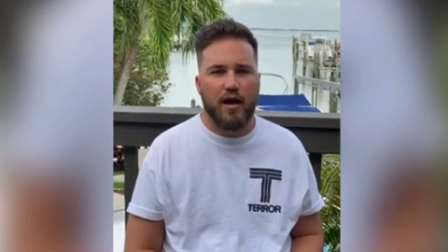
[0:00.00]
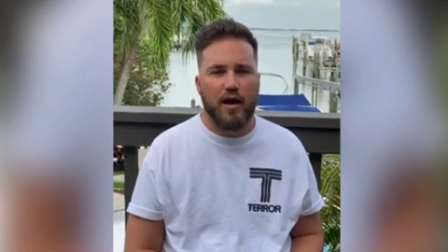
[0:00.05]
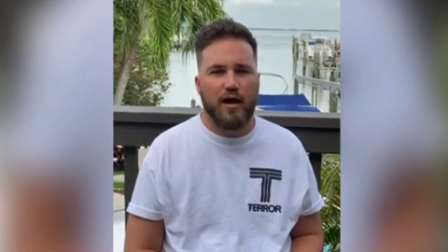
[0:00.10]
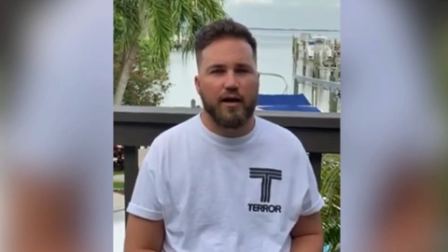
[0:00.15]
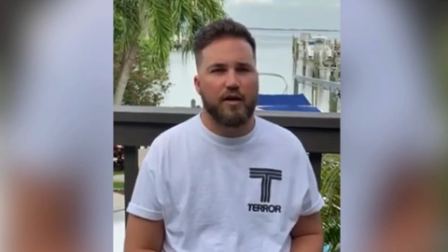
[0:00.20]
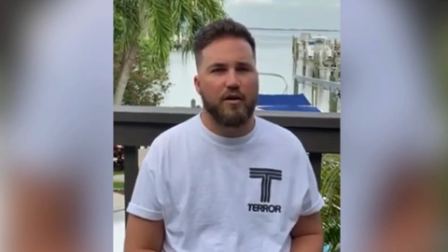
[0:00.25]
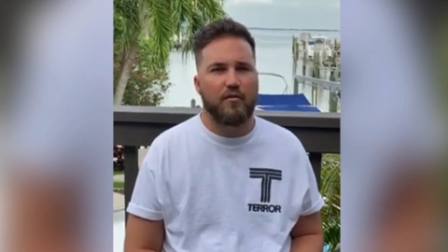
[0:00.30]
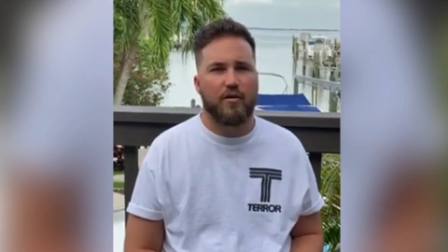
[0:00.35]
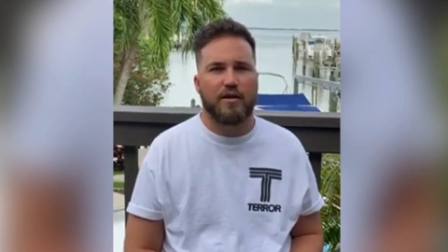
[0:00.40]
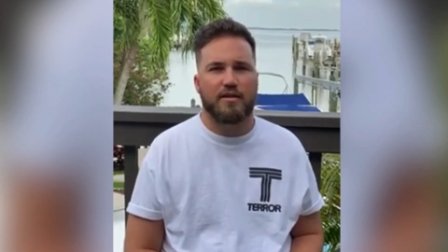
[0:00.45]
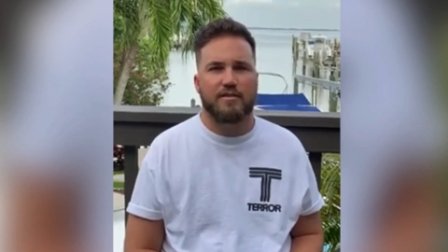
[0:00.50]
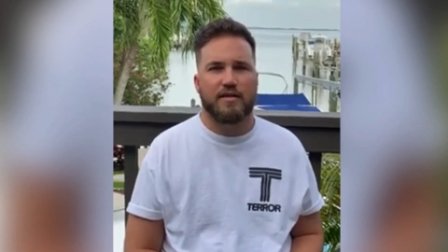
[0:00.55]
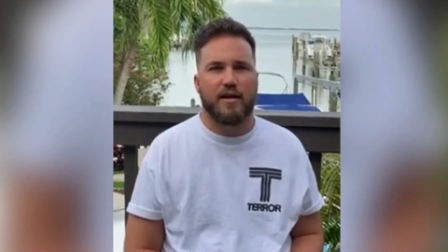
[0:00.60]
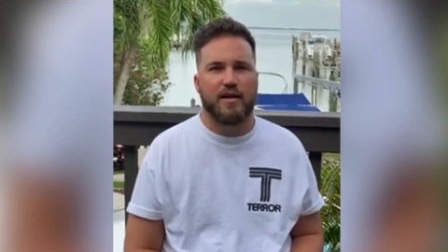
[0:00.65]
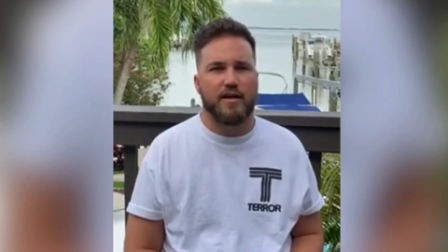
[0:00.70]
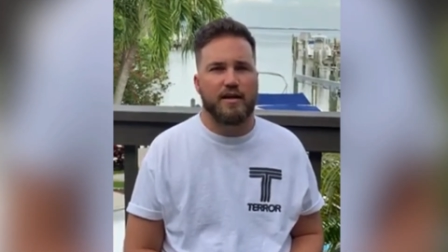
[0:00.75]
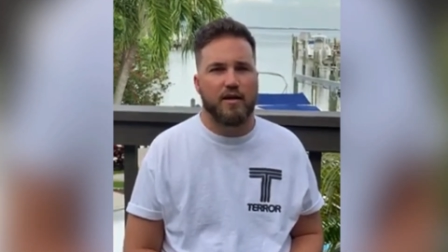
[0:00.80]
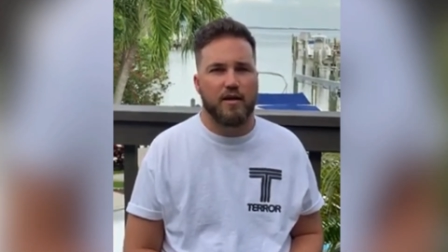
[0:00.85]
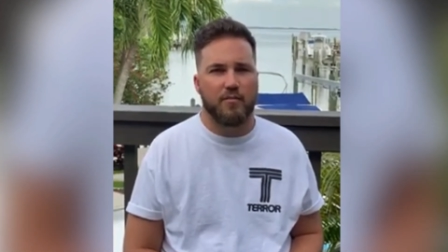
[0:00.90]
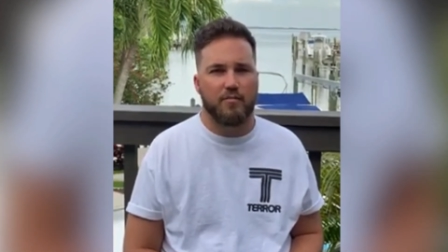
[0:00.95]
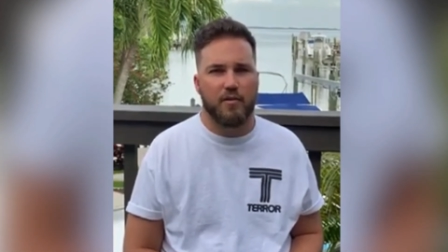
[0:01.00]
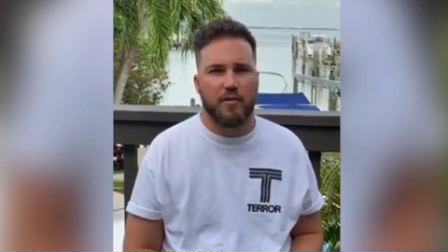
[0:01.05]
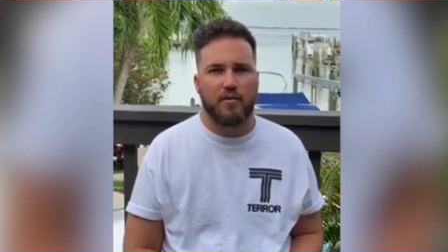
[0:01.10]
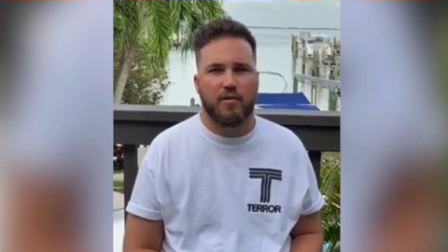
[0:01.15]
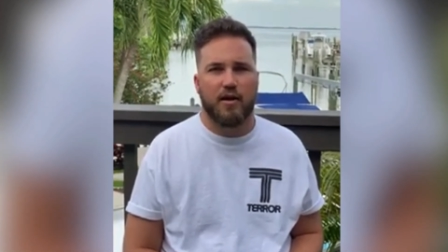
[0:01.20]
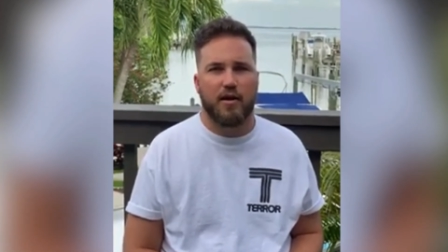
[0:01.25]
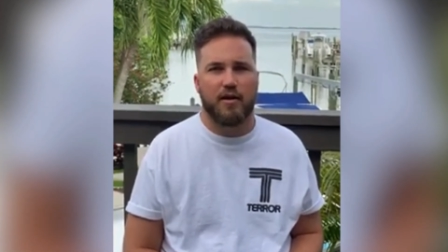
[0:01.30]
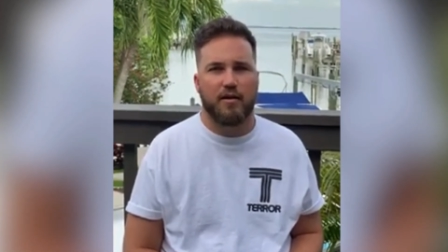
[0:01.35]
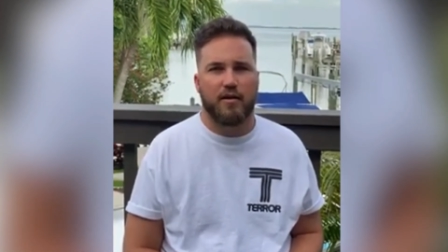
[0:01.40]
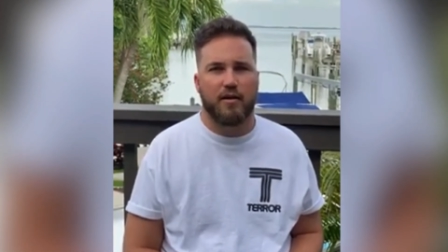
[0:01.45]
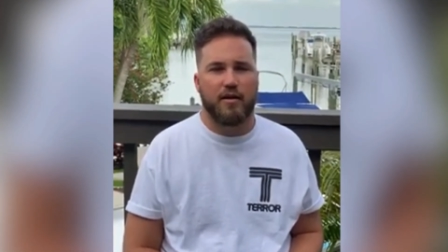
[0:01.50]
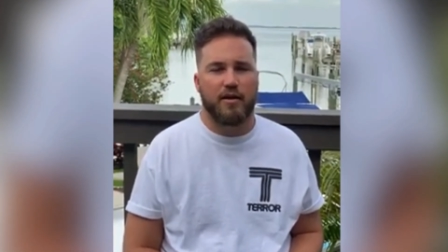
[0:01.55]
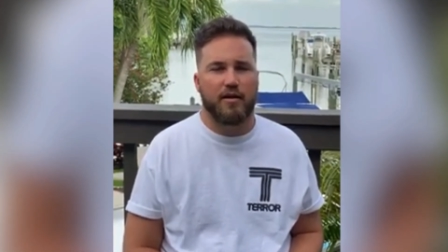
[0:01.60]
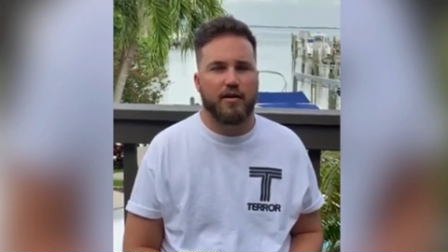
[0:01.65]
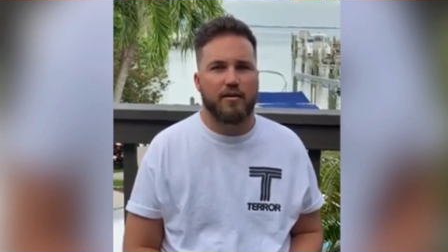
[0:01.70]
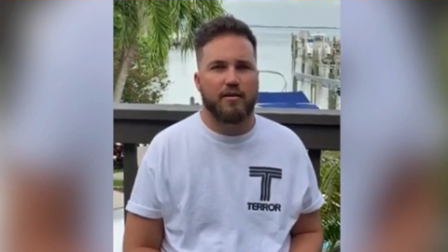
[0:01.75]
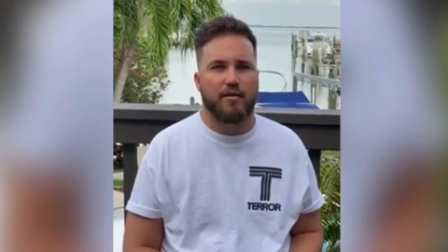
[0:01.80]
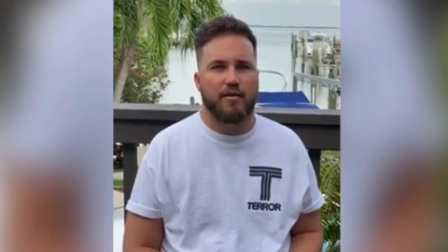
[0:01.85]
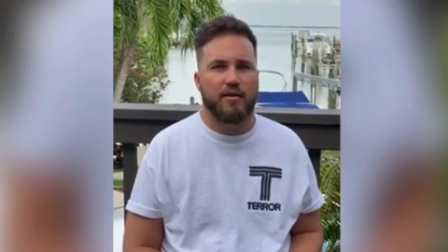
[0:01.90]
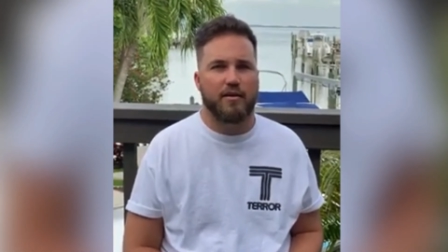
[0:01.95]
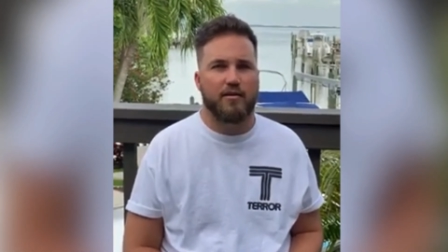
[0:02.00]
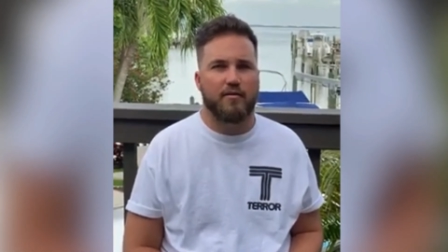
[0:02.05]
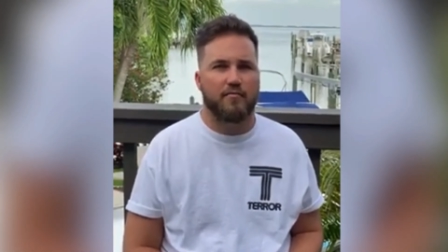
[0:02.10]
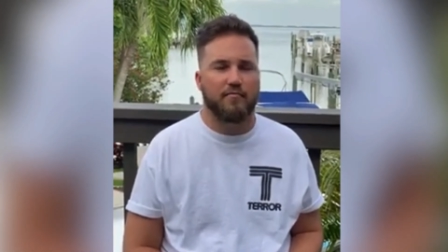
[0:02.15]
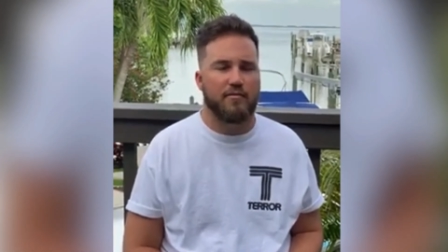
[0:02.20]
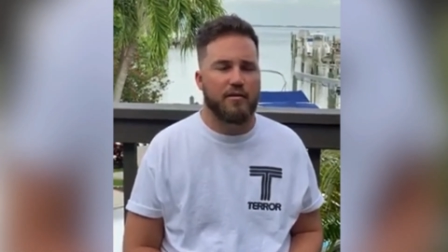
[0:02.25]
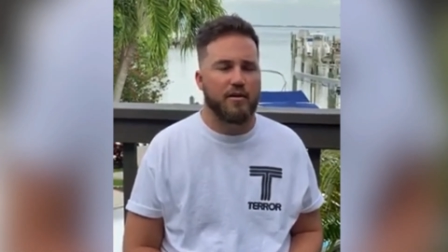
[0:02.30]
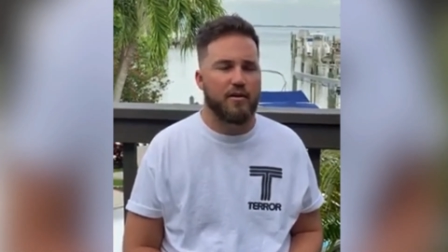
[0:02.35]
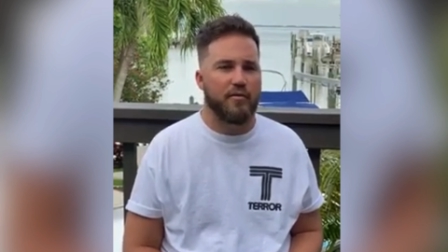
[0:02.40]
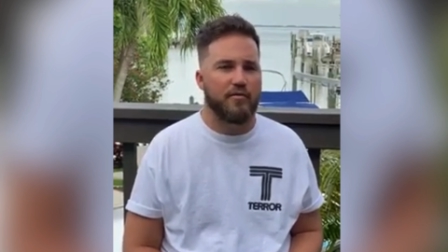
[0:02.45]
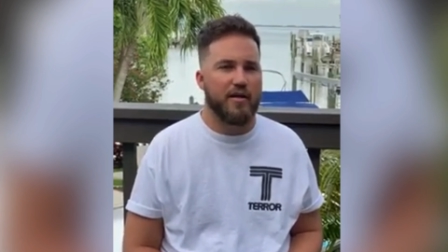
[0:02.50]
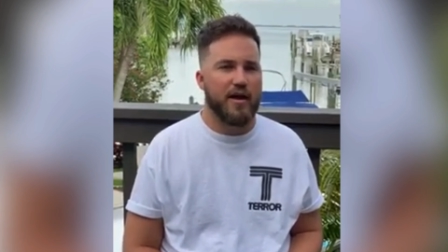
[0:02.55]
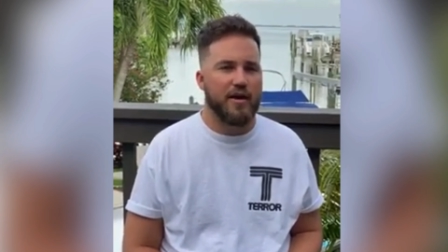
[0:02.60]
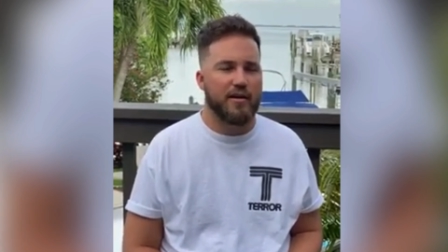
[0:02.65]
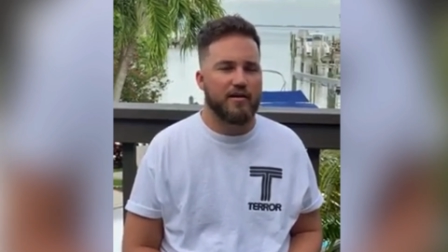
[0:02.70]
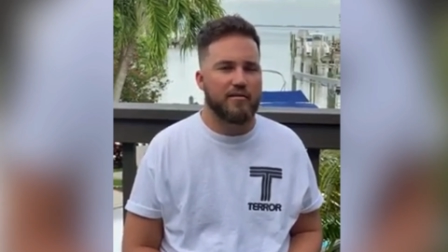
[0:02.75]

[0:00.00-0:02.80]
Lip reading: I know I tighten up a lot, and that